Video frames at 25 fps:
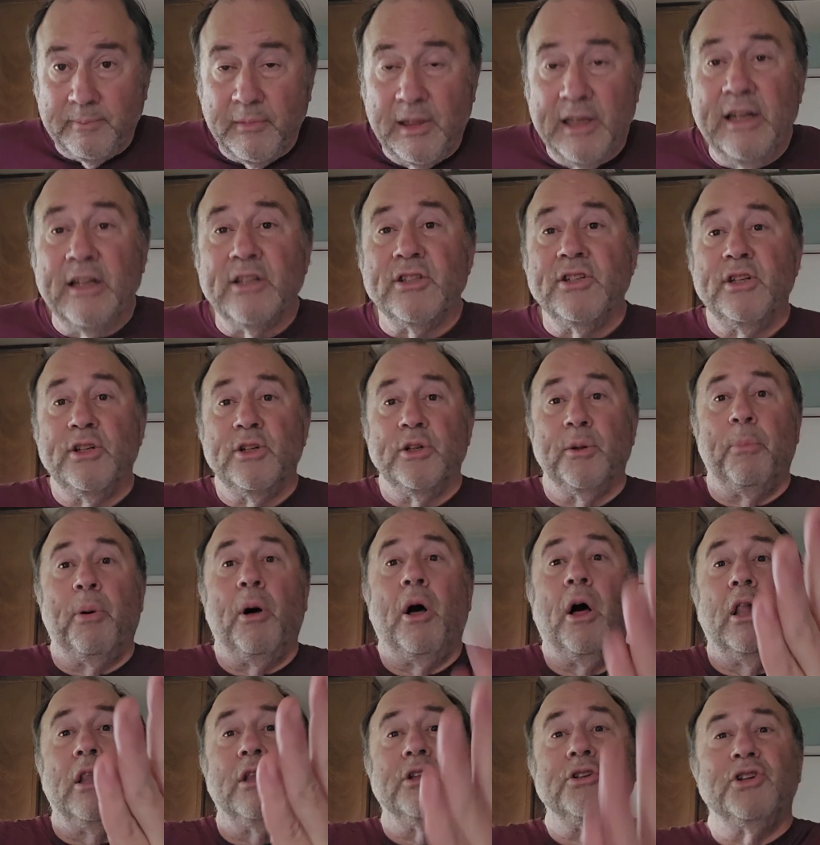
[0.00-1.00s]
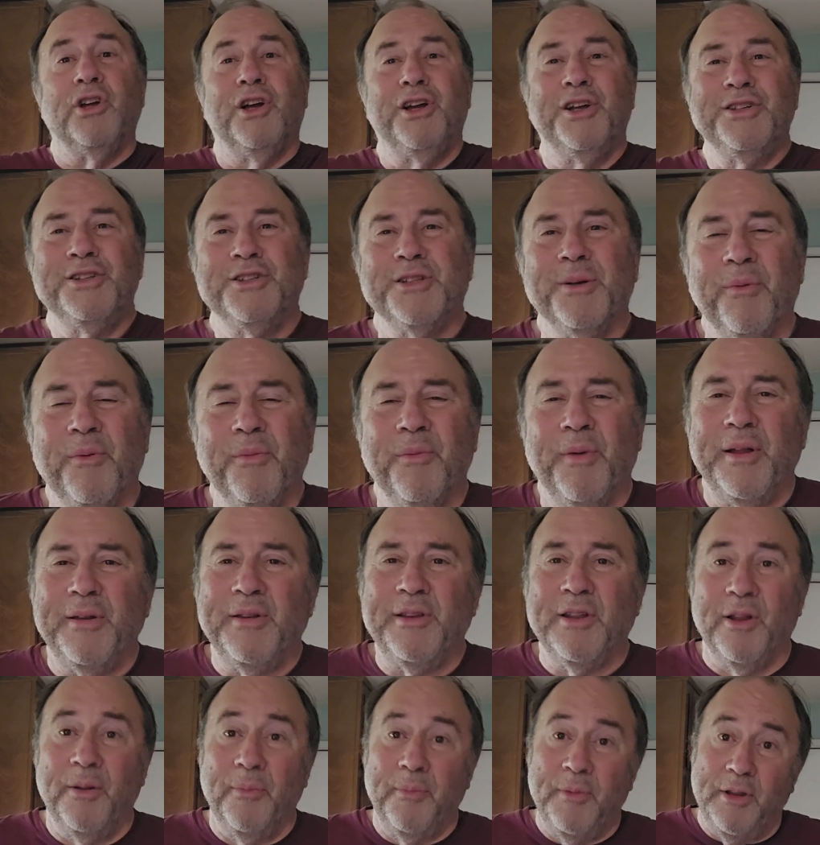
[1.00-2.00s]
He doesn't need to apologize. Someone might
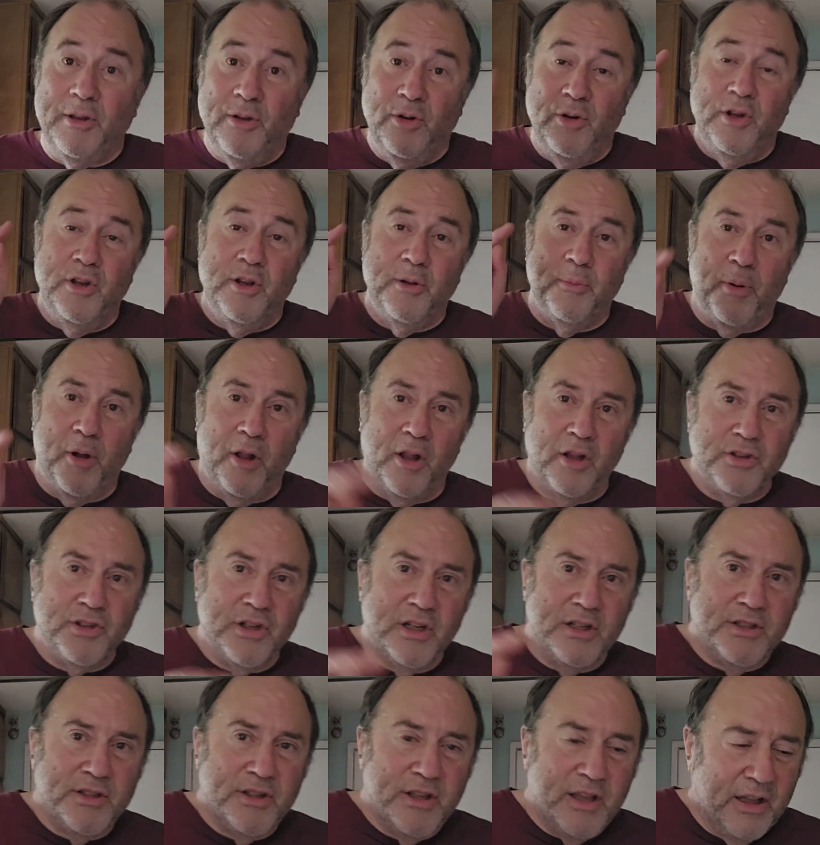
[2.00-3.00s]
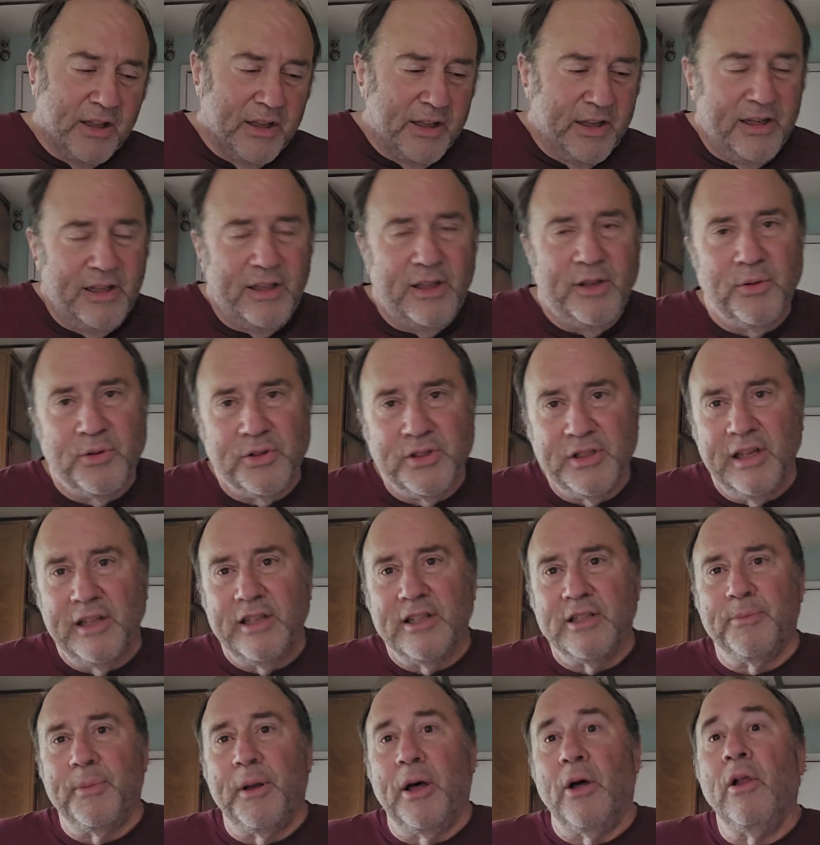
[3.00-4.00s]
tell him that you need to apologize to that lady that you were saying
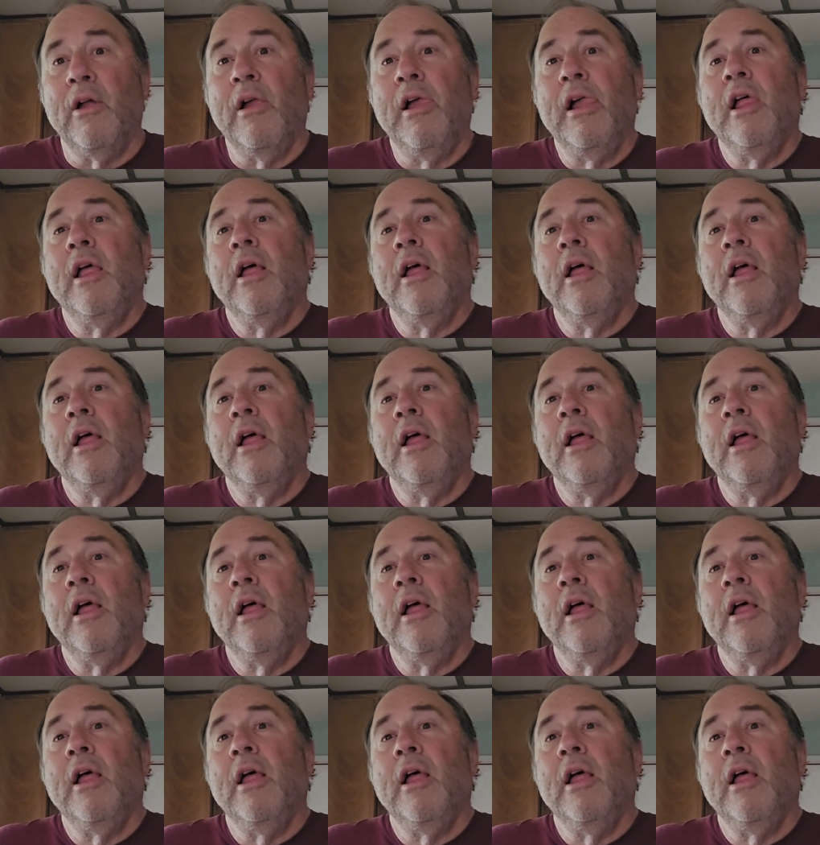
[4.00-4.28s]
this about.